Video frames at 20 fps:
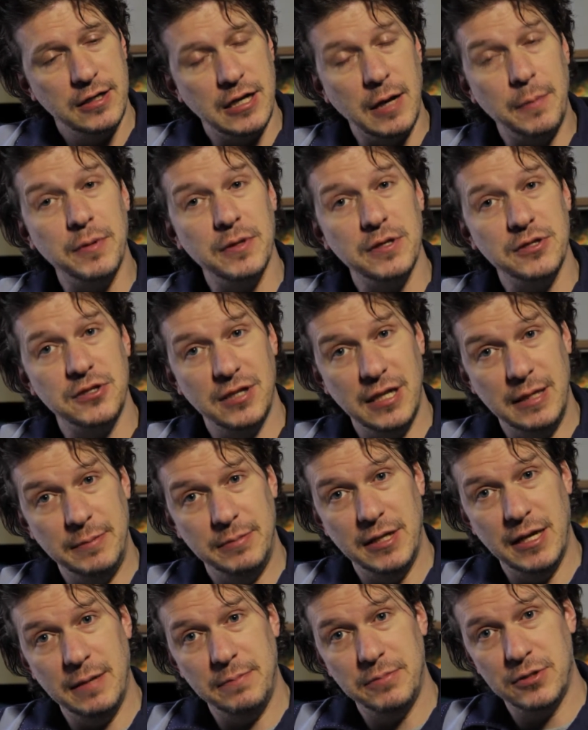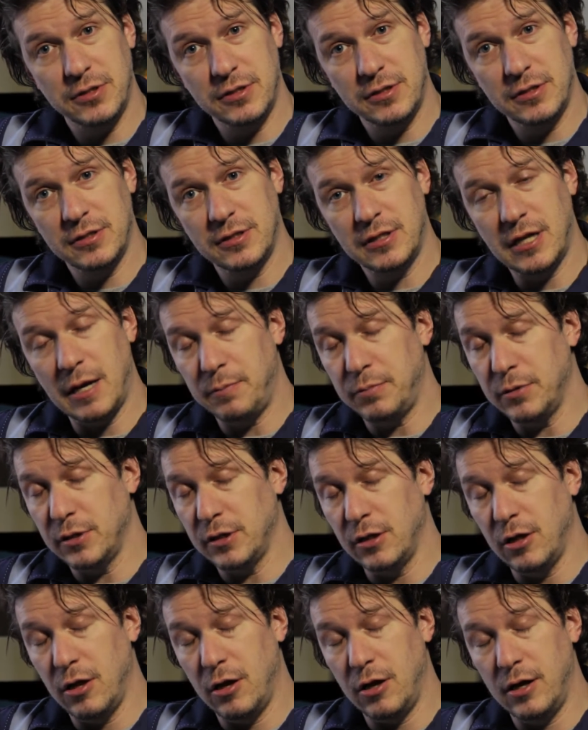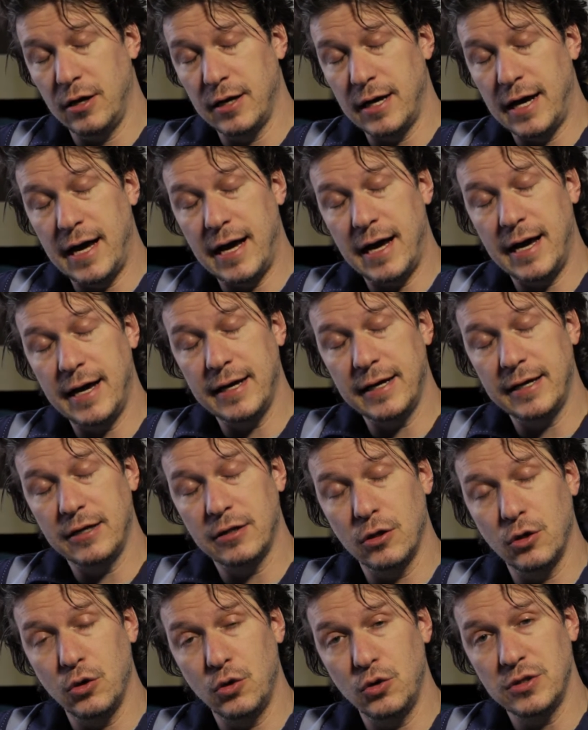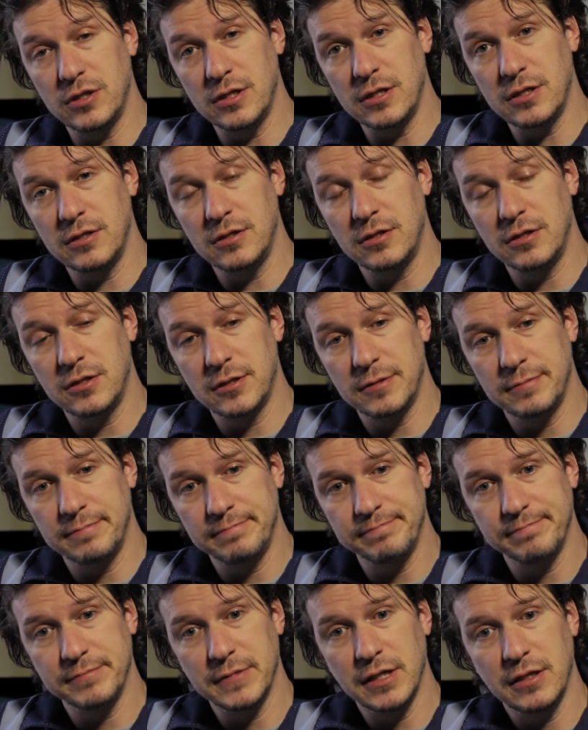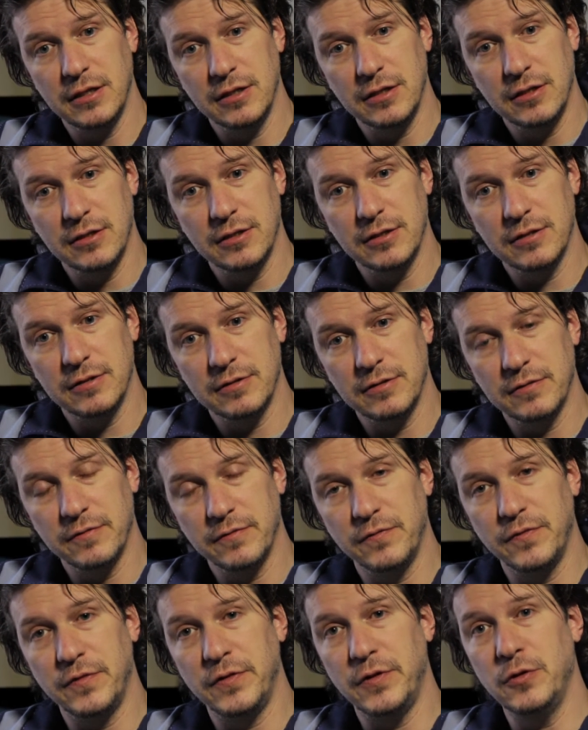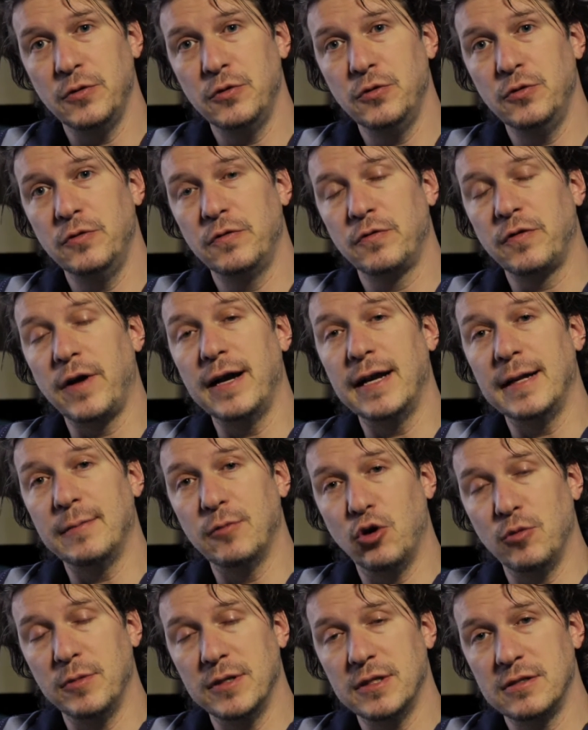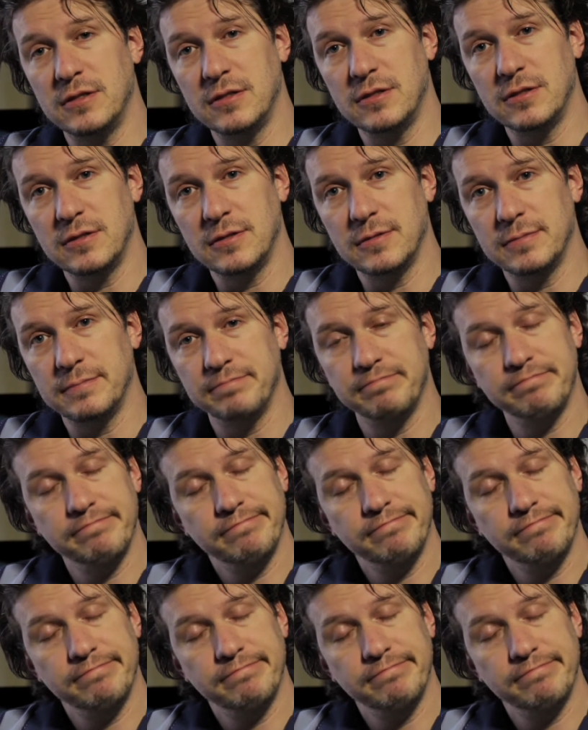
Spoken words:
Couple of sleep dips, couple of long eye closes, few frightening moments.